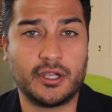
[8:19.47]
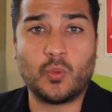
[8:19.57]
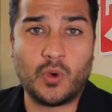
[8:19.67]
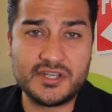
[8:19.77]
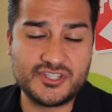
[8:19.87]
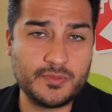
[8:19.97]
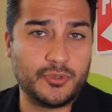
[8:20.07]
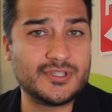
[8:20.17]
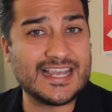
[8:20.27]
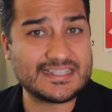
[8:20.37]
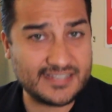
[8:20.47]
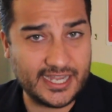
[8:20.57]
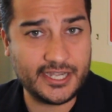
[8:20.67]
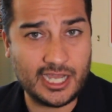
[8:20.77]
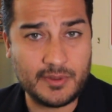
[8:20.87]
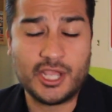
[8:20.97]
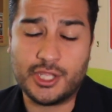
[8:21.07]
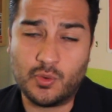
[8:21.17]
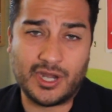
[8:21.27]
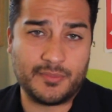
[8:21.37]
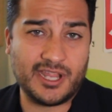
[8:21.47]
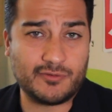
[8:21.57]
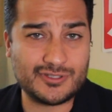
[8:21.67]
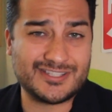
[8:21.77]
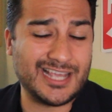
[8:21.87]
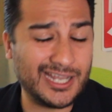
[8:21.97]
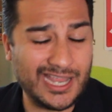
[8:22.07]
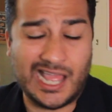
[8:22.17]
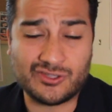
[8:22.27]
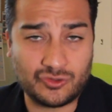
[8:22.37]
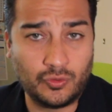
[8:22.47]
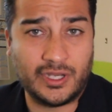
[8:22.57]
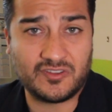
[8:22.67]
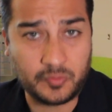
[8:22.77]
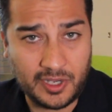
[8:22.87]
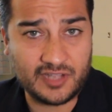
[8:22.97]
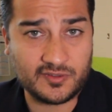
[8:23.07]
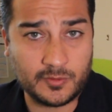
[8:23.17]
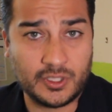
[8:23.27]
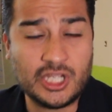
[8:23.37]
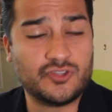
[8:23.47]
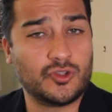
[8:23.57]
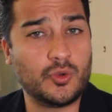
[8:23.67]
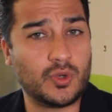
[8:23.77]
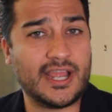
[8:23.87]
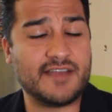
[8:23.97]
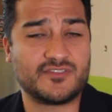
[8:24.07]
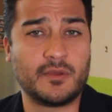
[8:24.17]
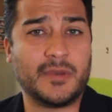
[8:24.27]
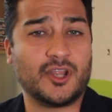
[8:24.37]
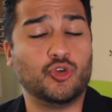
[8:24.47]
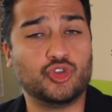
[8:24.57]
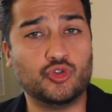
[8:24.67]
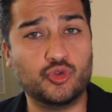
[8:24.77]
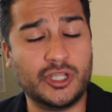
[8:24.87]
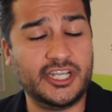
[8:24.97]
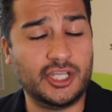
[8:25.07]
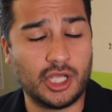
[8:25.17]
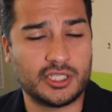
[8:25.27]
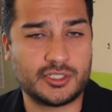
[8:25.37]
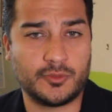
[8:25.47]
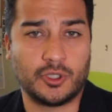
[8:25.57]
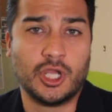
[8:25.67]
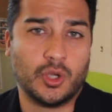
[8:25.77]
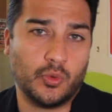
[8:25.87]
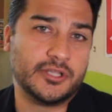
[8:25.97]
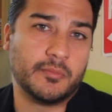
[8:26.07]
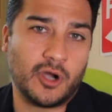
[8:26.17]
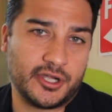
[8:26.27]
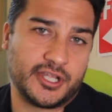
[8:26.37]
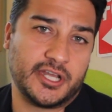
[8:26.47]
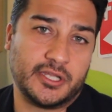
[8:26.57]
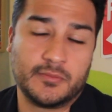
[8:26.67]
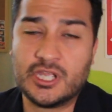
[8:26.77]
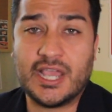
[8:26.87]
Once you put that sign up, you want to be able to sell it as soon as possible. So you want to have somebody who's really knowledgeable with marketing.